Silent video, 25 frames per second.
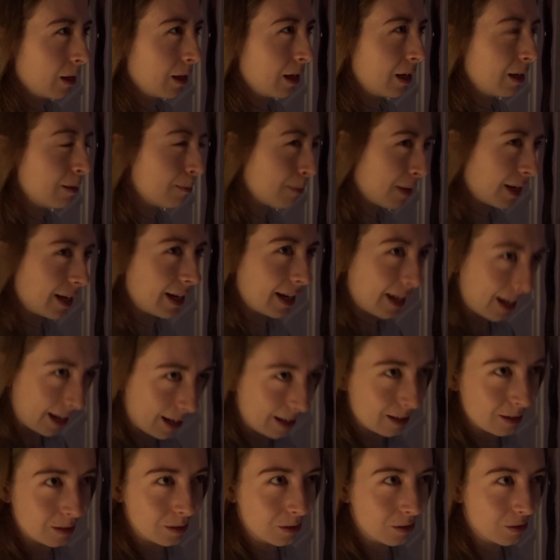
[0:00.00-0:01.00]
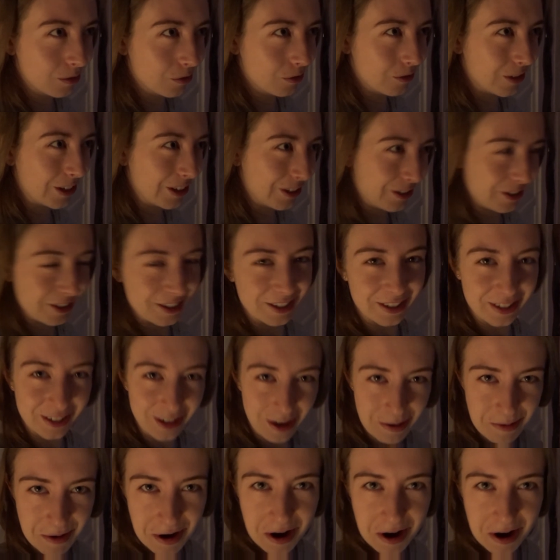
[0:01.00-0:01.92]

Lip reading: in my head, when Chris has come